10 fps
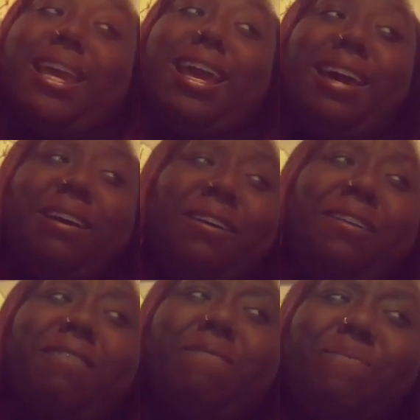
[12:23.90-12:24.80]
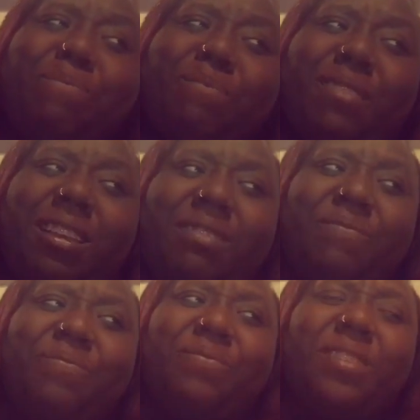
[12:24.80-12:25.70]
yeah, um,
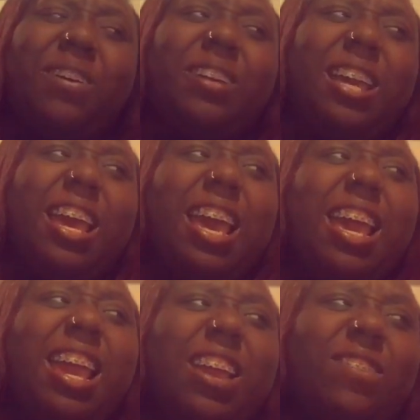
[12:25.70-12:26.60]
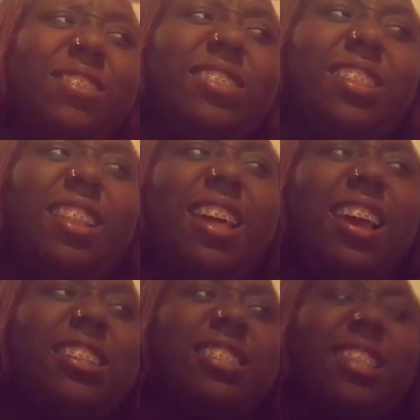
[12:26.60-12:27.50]
okay, on to the
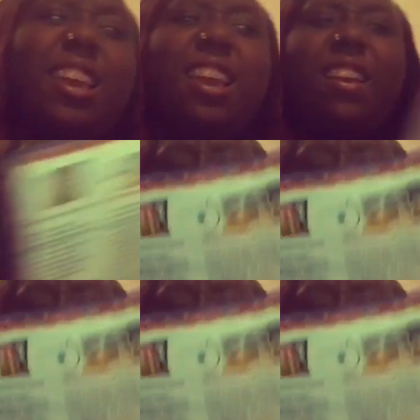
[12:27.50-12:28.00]
next thing.